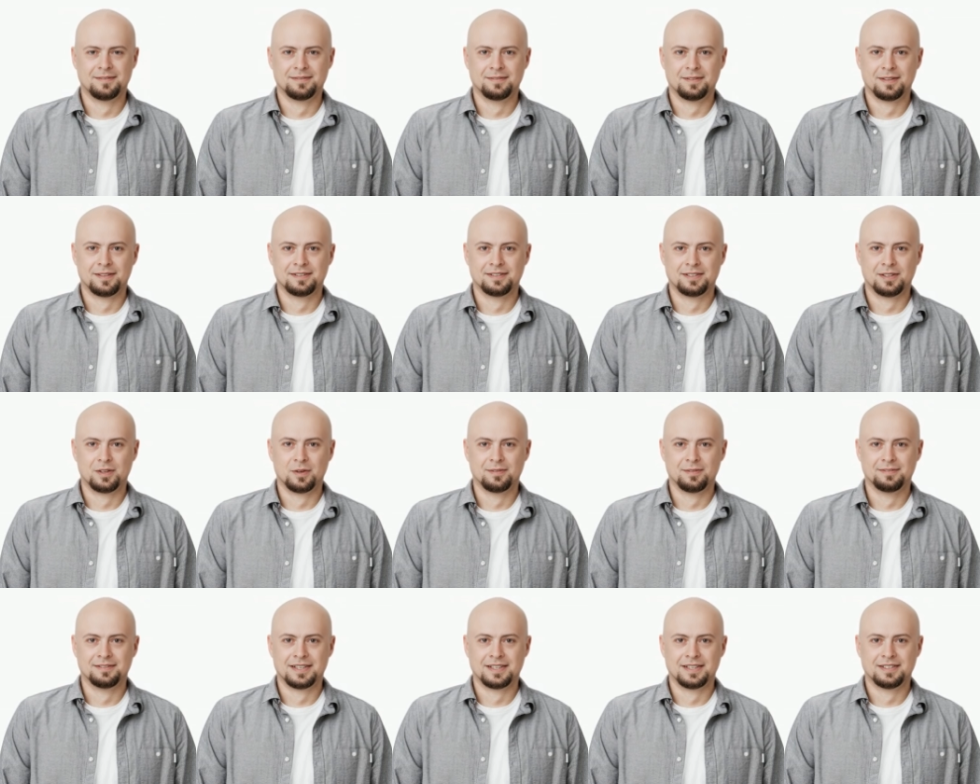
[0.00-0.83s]
But
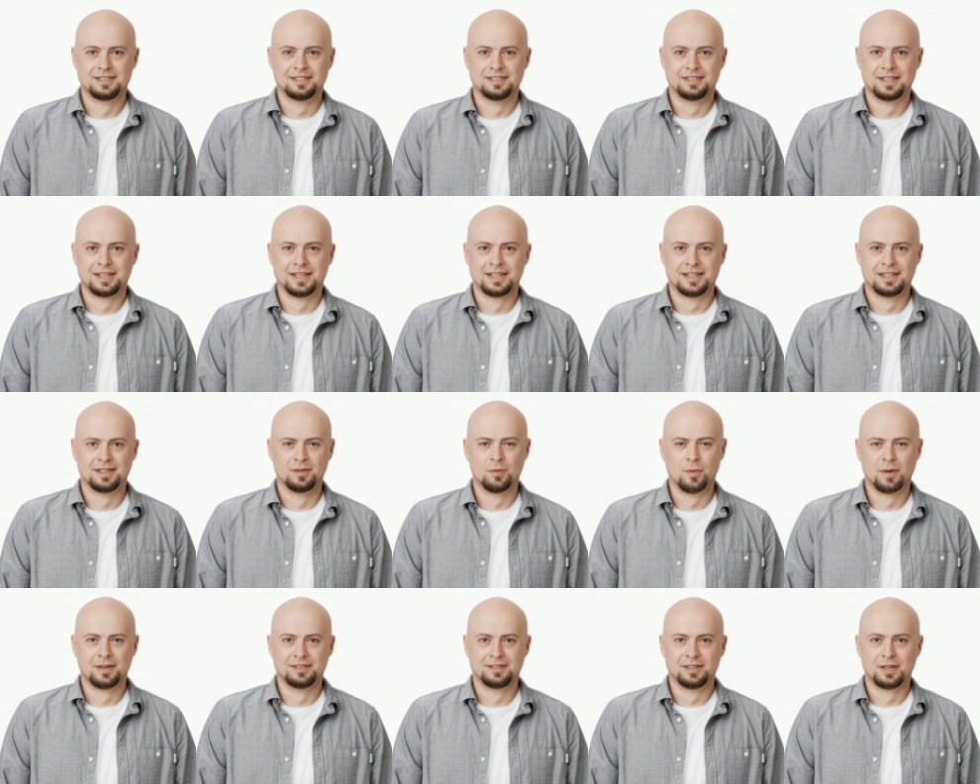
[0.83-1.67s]
know this,
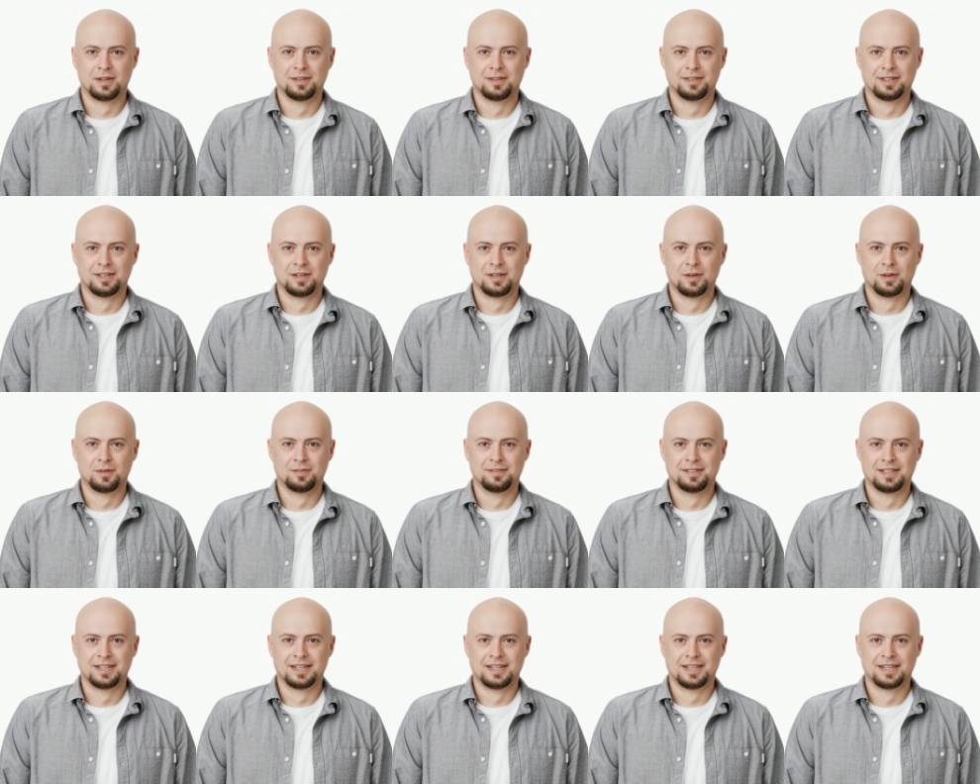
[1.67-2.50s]
you are not
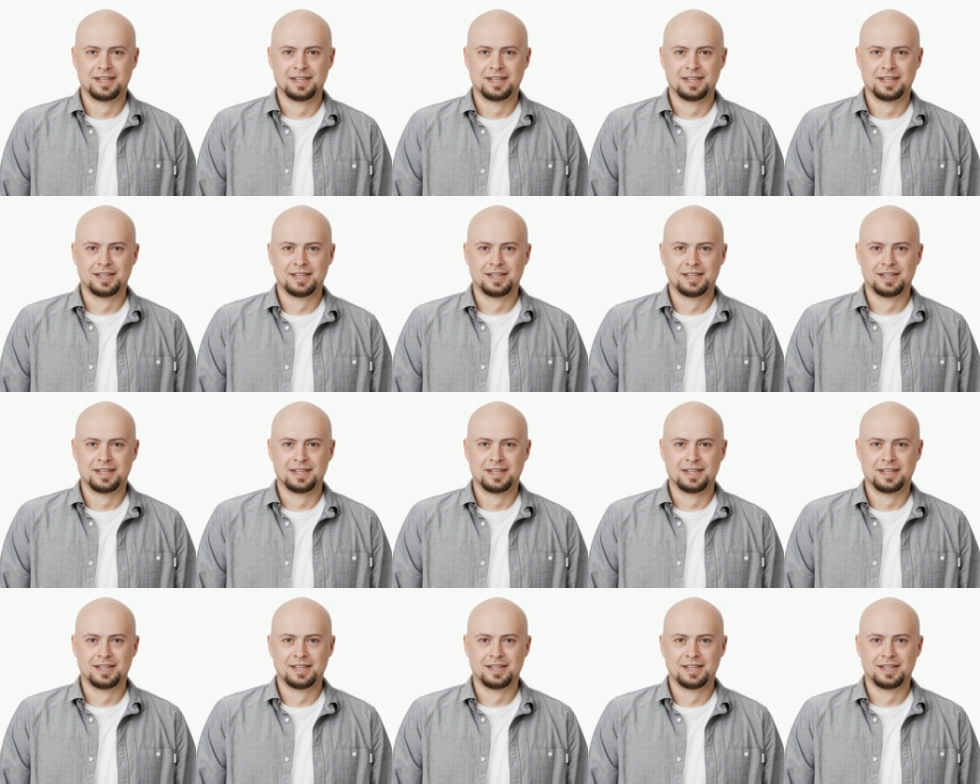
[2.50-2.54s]
alone.